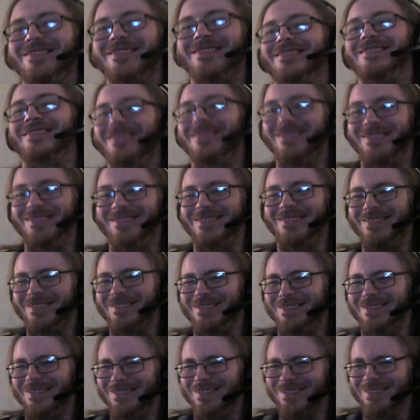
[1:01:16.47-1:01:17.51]
You need to
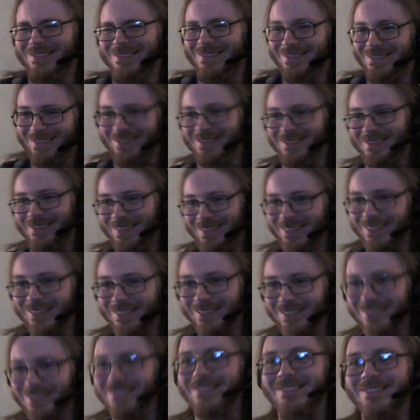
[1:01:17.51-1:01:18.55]
call the police,
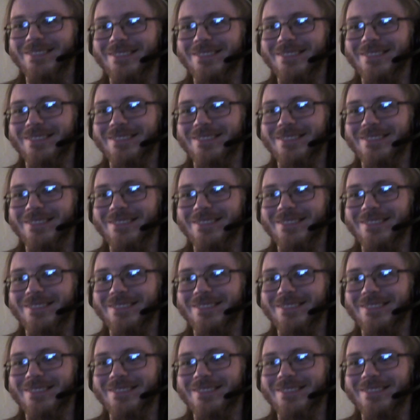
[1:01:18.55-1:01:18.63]
dog.